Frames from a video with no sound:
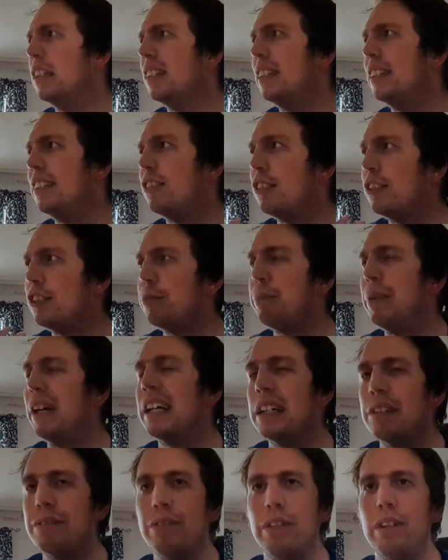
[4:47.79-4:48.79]

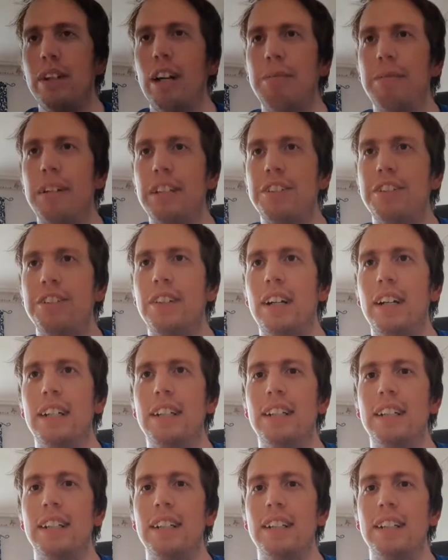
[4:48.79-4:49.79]
disrespectful, I'm not
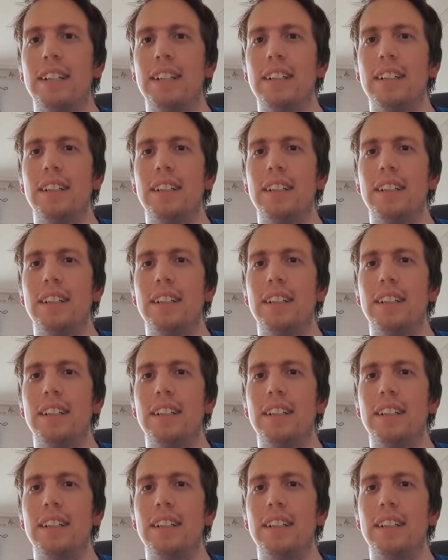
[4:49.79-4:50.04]
trying